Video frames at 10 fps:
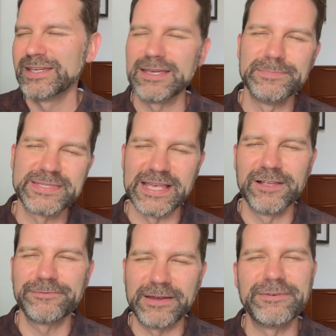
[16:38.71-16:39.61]

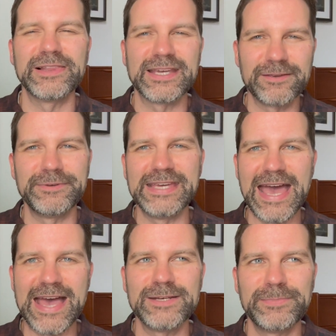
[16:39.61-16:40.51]
himself, I felt like if he
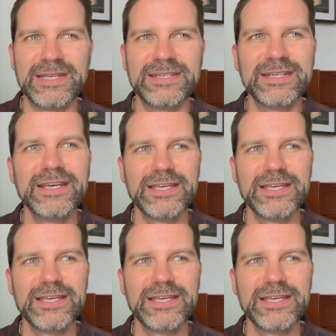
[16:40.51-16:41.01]
had been,